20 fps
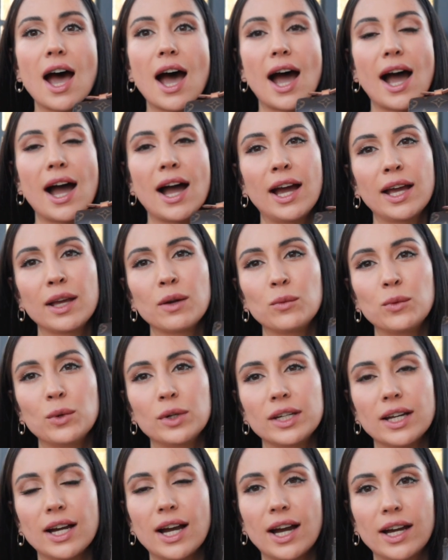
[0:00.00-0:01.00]
I
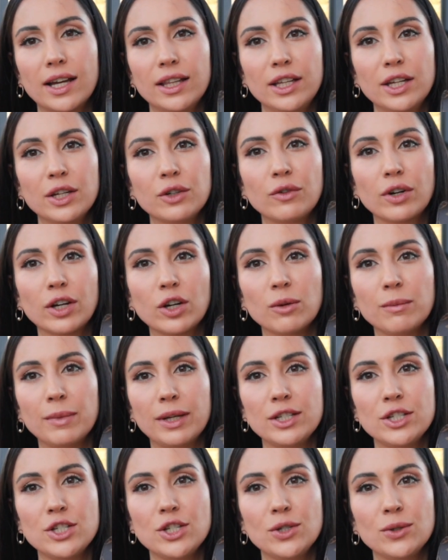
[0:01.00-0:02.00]
would highly
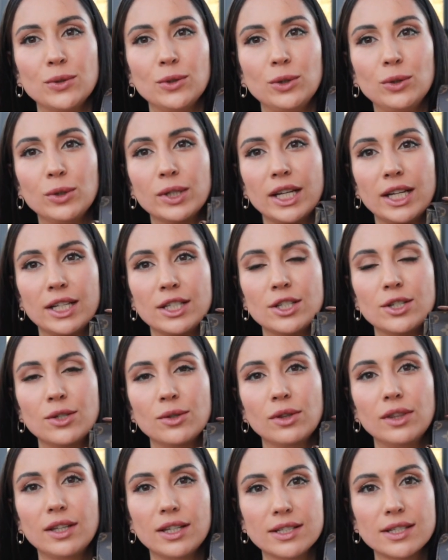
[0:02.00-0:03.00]
recommend you look
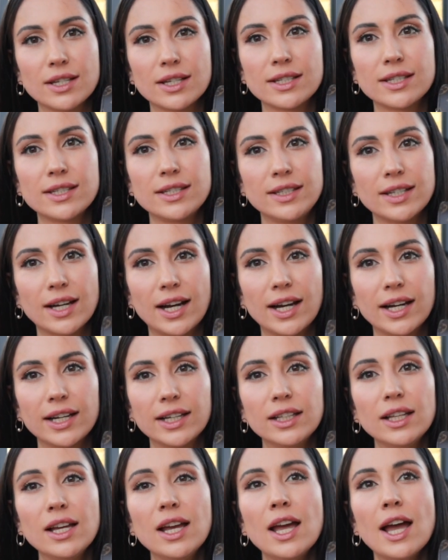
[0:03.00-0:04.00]
into this
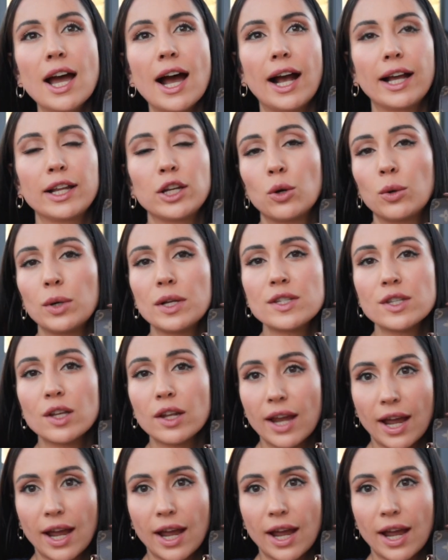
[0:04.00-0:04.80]
style. I know it's not